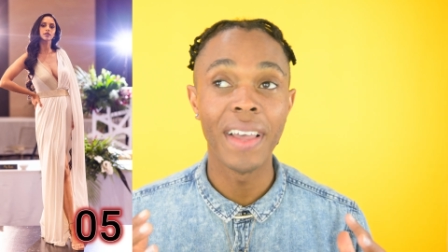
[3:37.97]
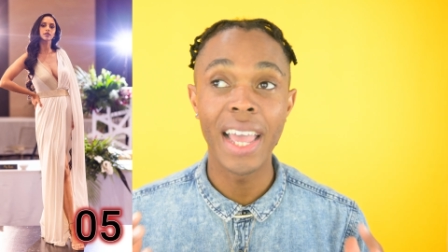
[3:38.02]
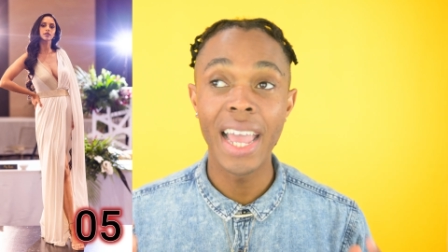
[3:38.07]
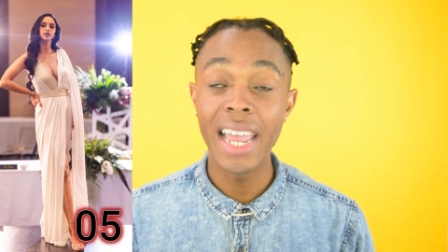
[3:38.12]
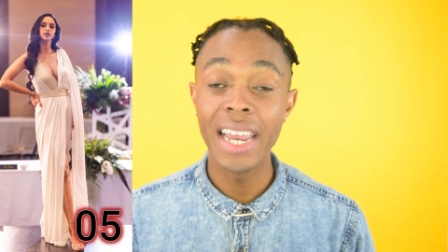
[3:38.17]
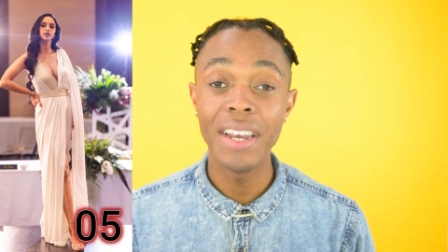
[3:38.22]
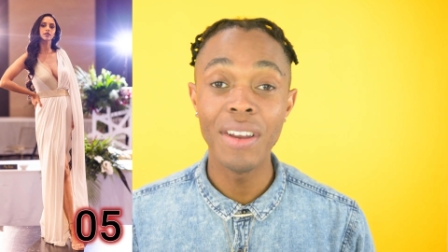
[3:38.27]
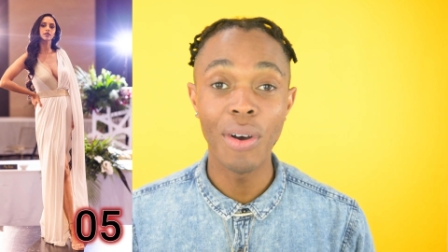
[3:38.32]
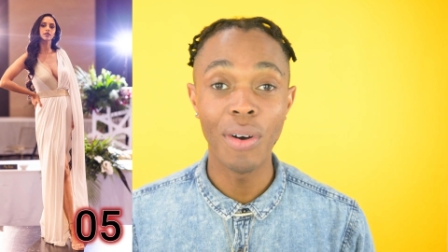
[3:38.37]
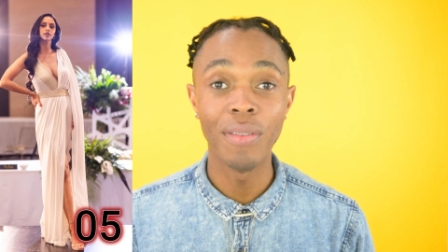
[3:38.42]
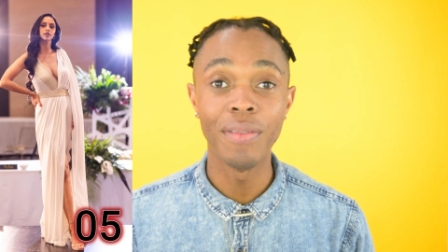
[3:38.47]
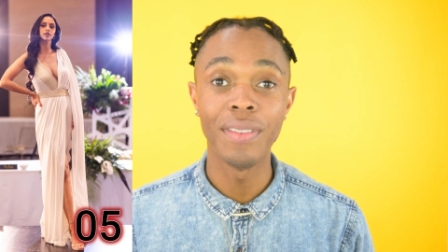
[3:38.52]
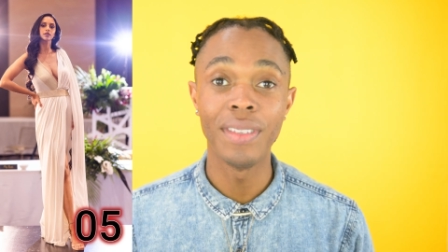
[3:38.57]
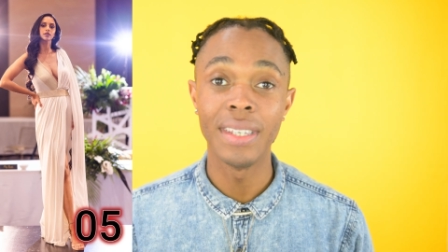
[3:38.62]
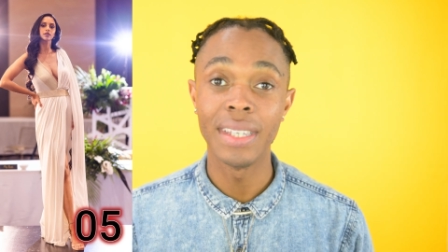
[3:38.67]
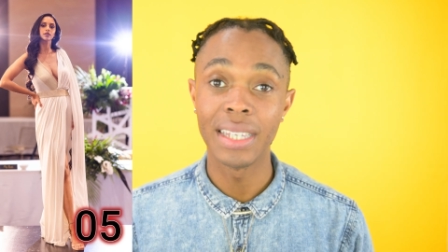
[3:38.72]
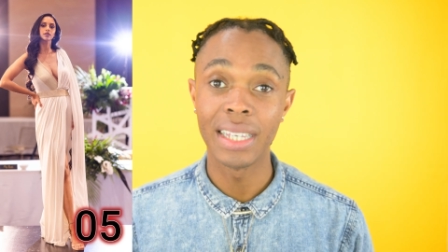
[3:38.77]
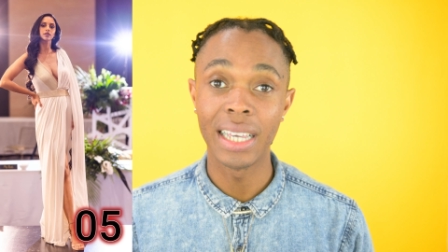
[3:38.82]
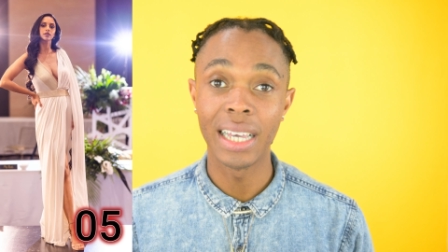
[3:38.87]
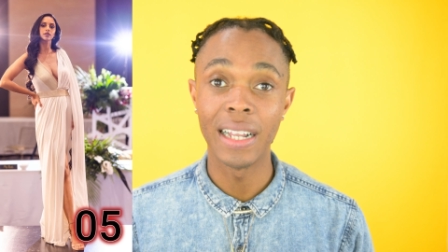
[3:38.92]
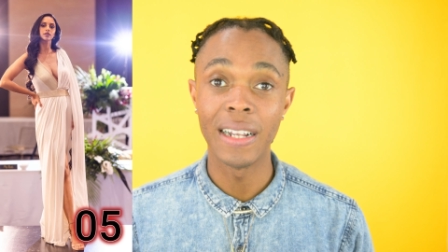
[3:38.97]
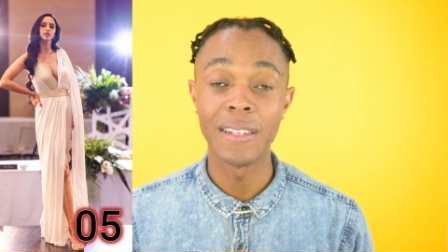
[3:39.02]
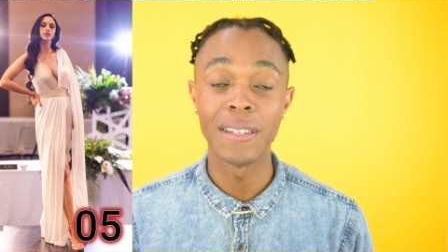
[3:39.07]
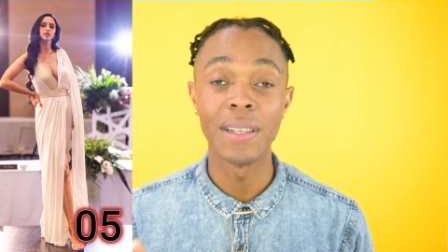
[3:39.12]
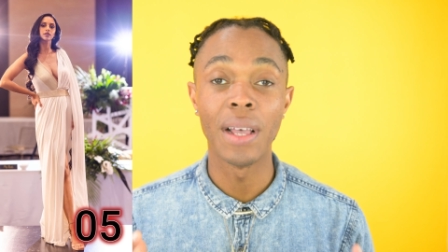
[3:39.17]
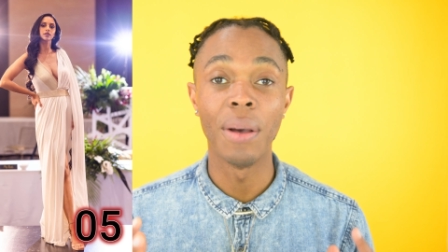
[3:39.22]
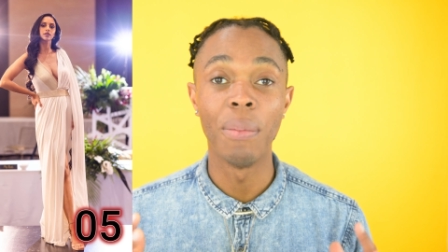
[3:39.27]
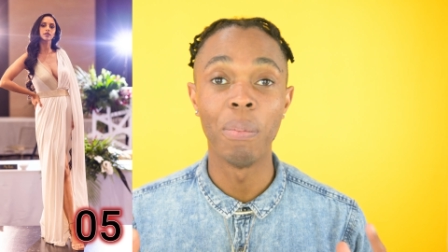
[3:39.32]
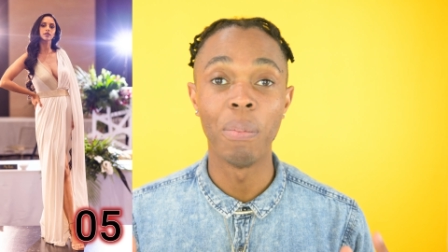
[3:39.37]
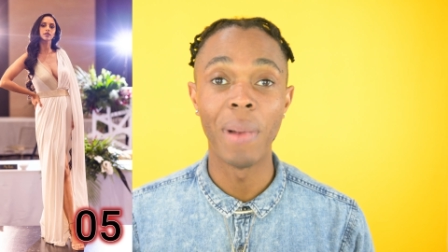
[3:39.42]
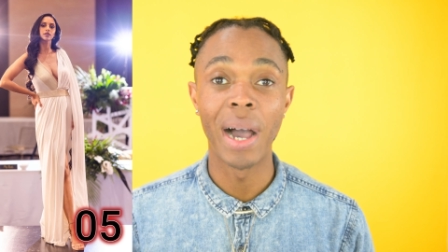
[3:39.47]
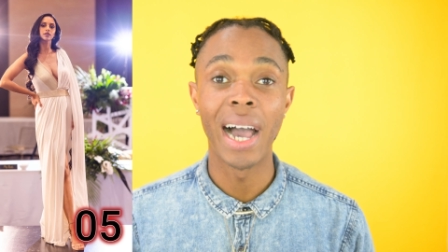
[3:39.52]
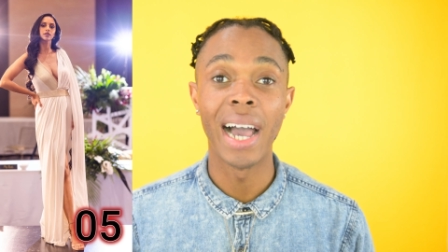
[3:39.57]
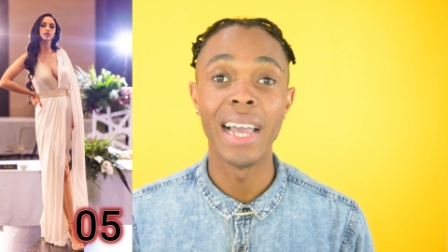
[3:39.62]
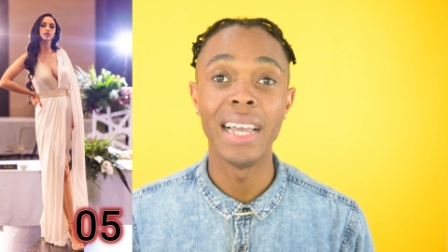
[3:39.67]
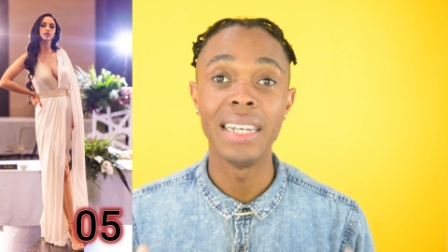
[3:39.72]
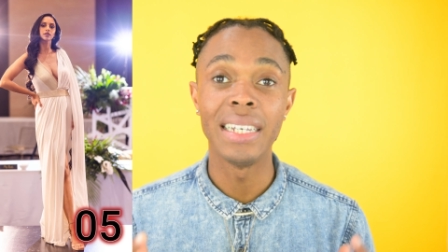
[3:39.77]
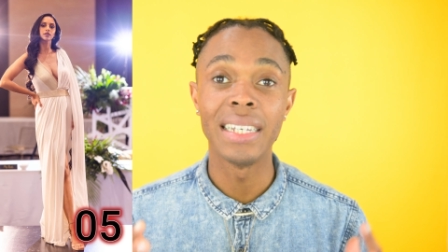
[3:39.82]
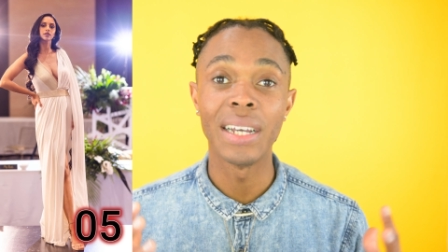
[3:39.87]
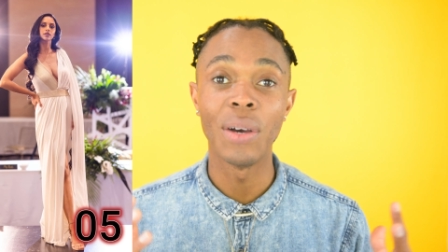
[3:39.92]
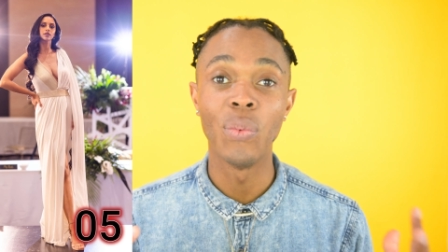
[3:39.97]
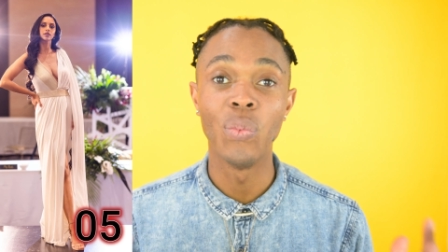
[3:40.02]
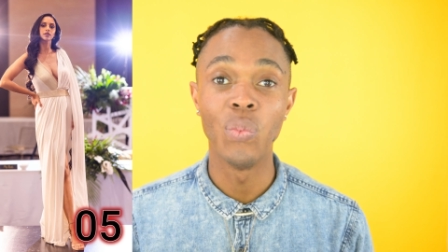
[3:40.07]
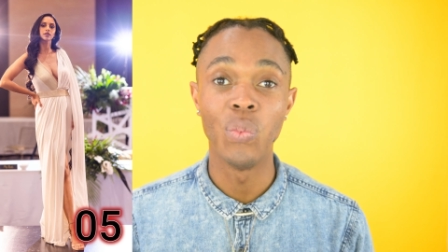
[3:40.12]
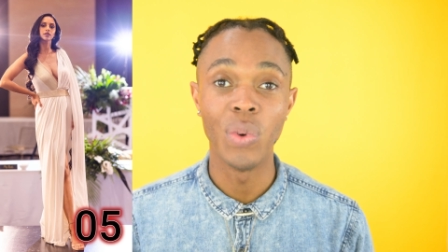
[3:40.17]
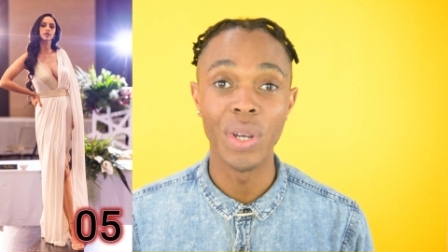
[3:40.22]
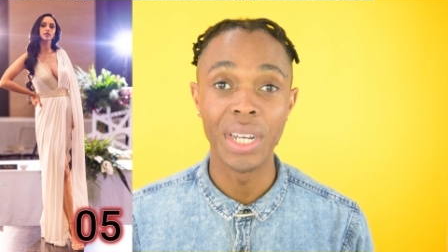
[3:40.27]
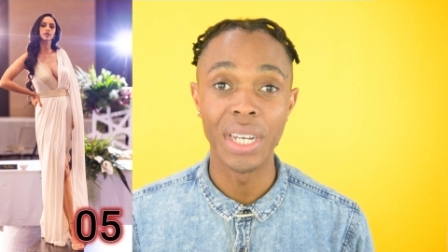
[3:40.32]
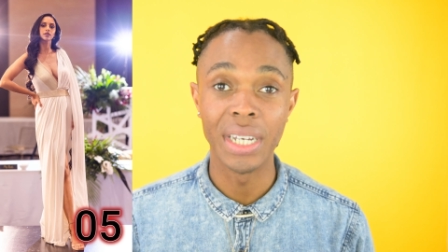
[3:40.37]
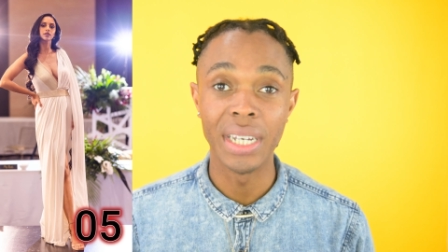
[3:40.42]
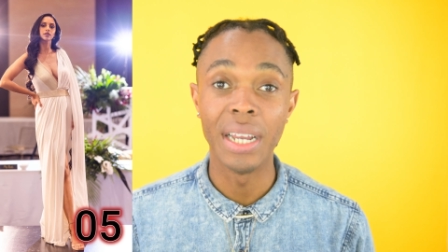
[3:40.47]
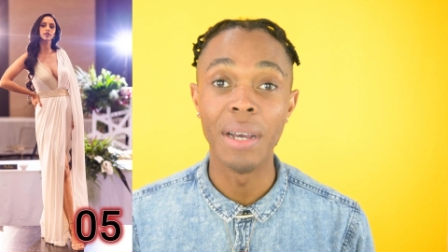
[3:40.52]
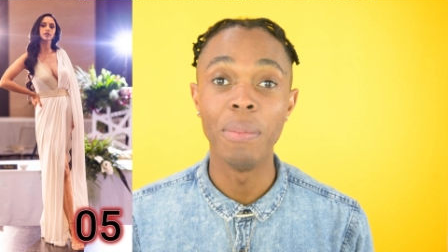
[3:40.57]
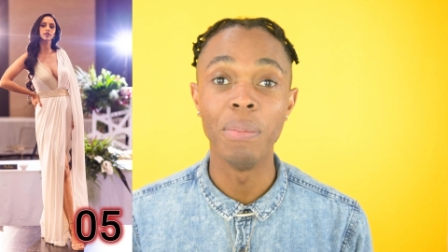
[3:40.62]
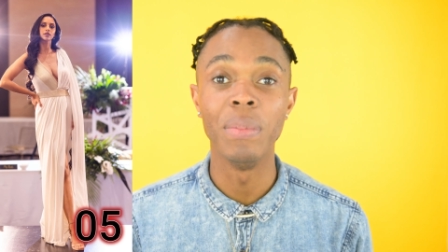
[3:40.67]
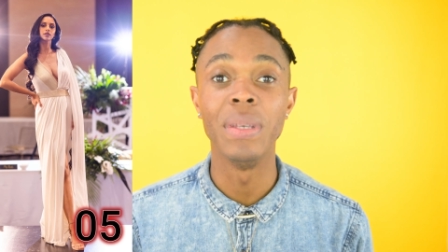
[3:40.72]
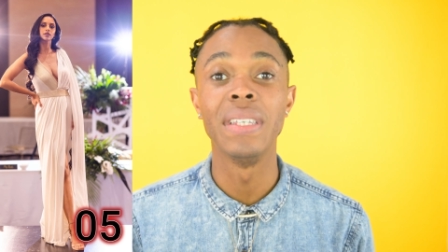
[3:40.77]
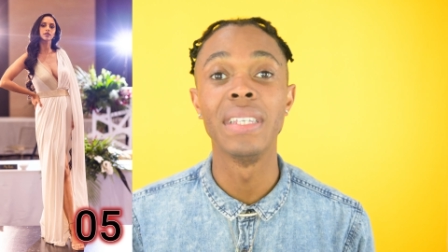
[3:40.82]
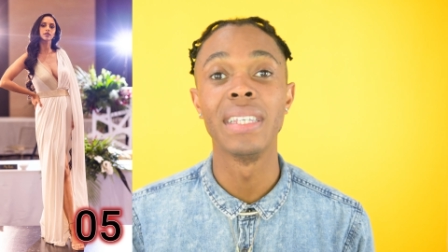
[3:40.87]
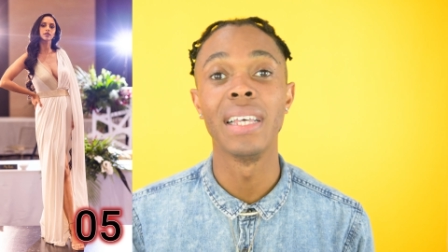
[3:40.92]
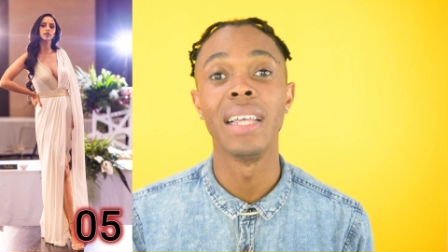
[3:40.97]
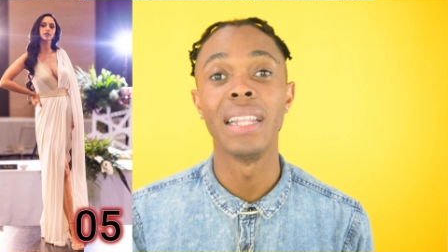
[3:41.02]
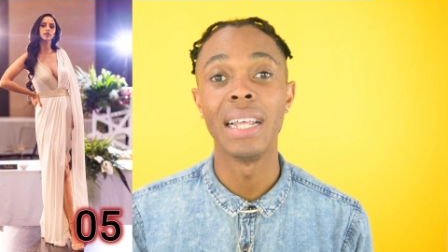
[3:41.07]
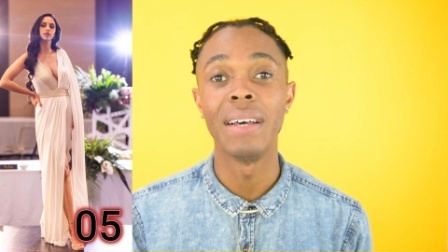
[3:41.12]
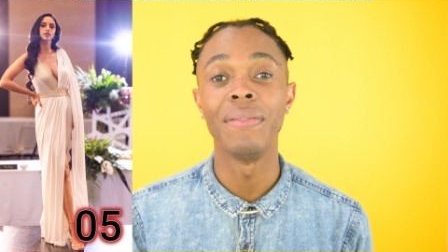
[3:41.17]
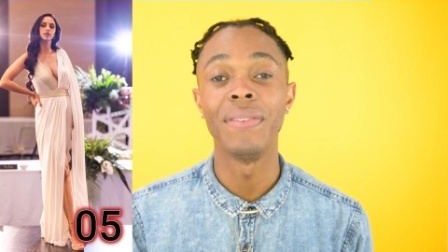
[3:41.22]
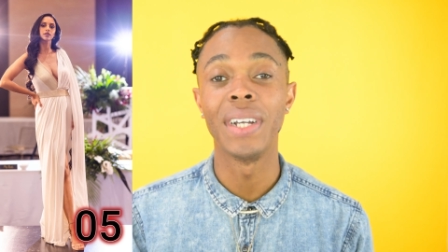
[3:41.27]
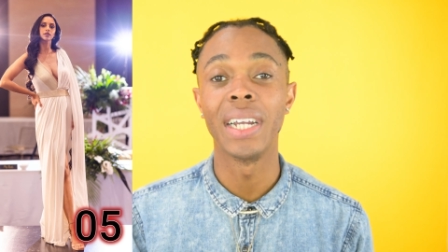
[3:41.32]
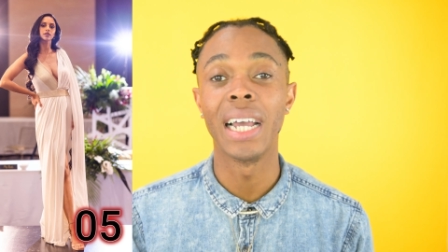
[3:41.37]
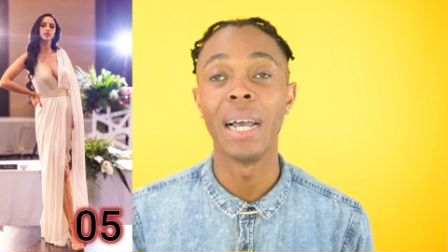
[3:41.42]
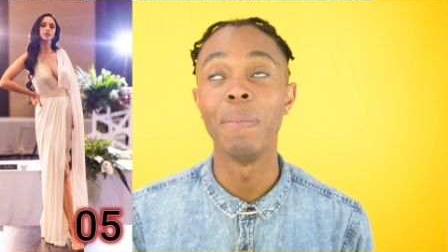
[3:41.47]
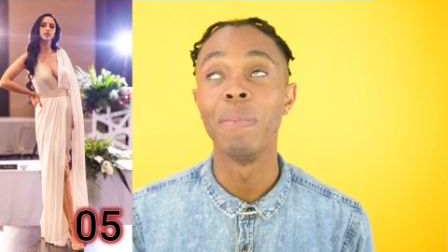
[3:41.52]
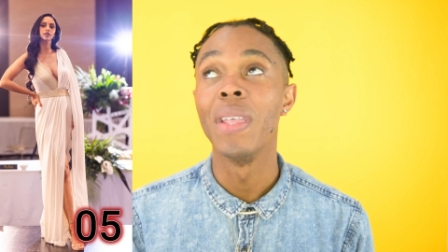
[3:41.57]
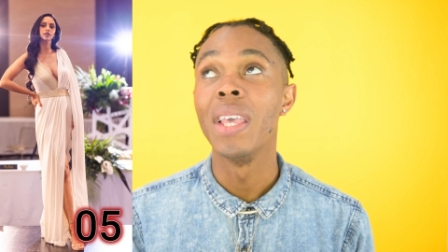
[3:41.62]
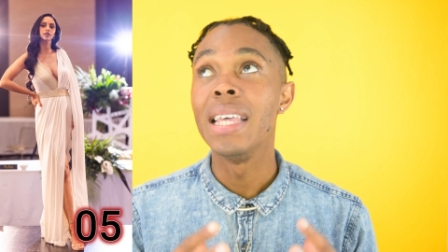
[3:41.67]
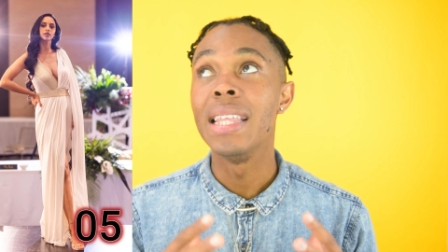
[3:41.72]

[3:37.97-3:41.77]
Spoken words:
any of these girls might win Miss South Africa.